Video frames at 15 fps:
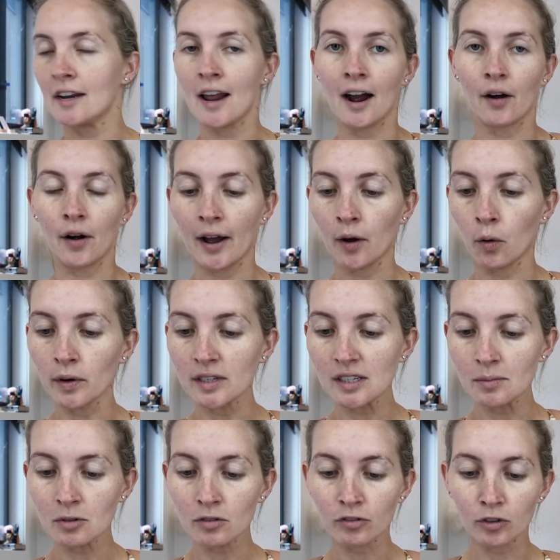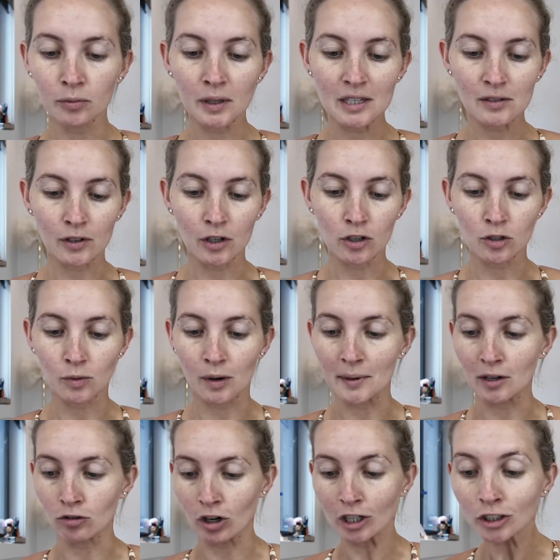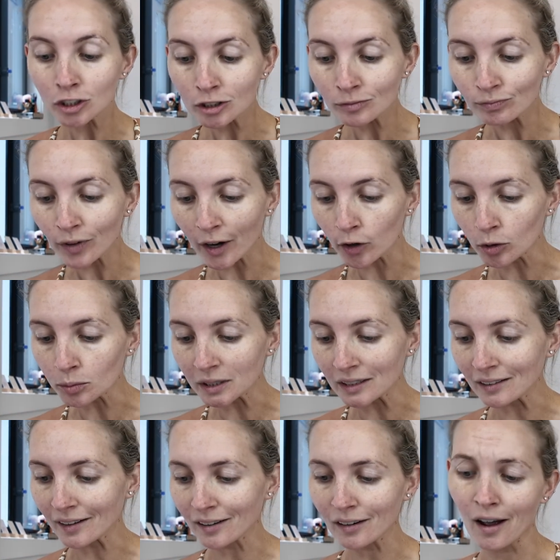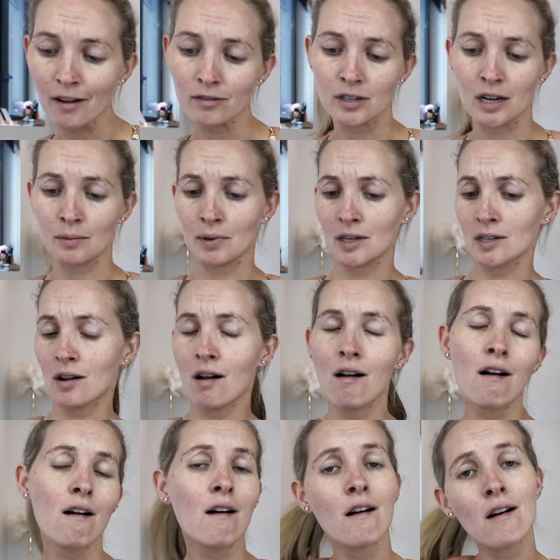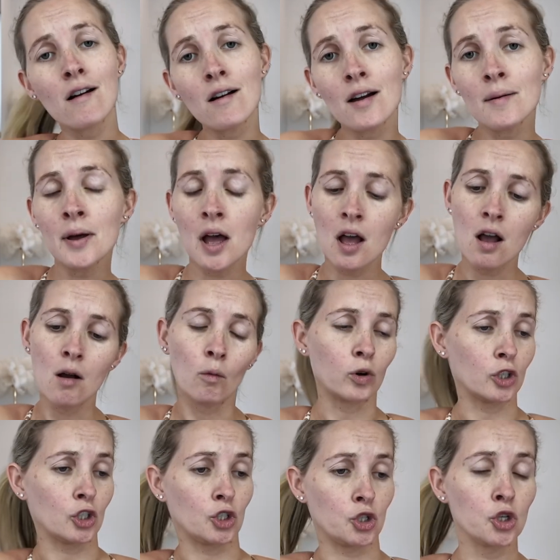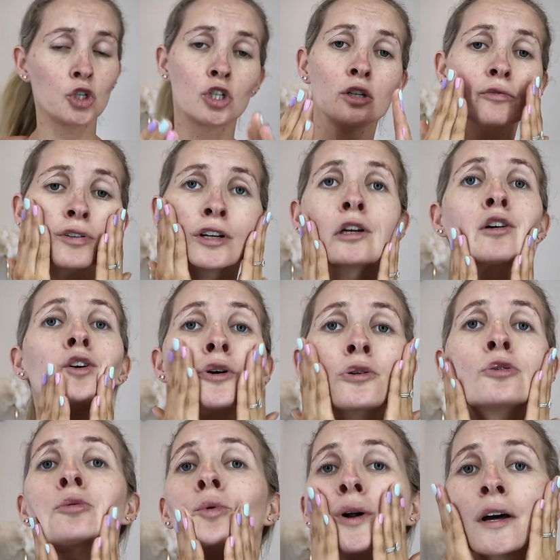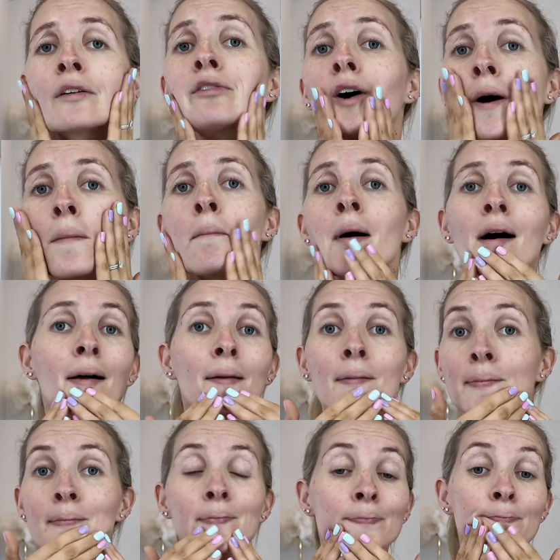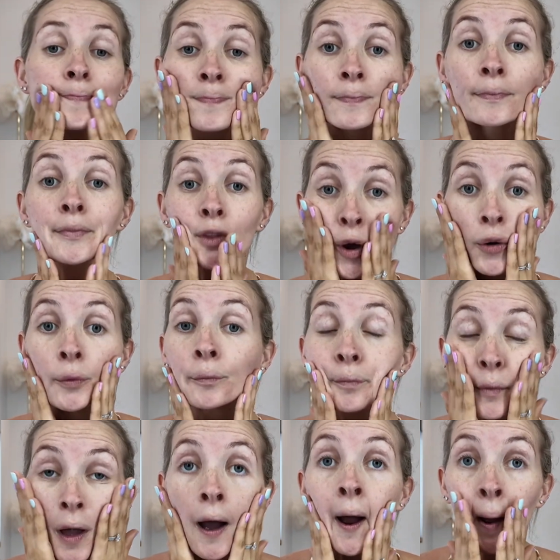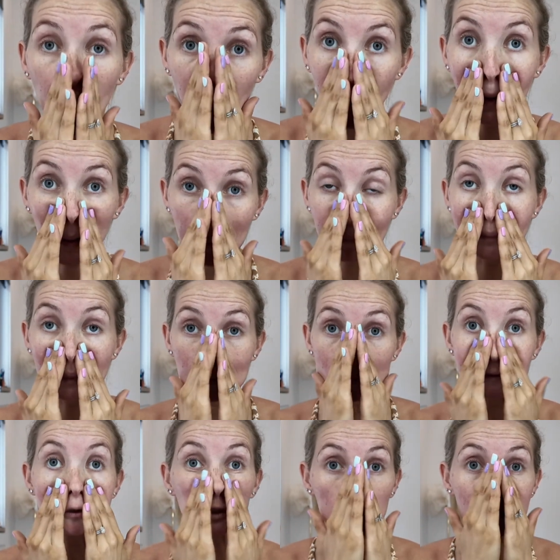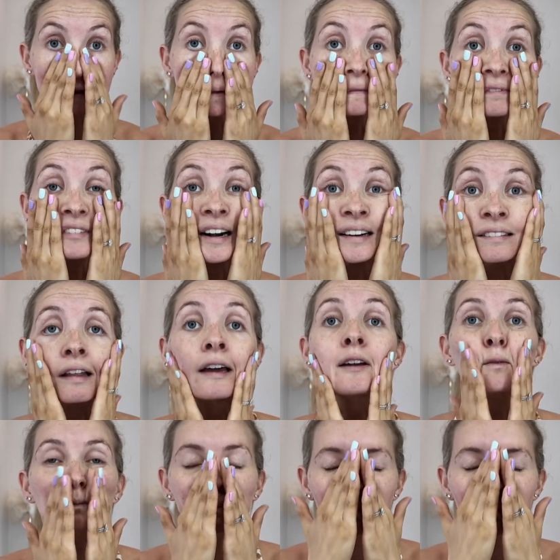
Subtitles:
Now, I always seem to film these videos when I'm in a rush. I normally take my time, watch a YouTube video, do whatever, but no, I am literally running late.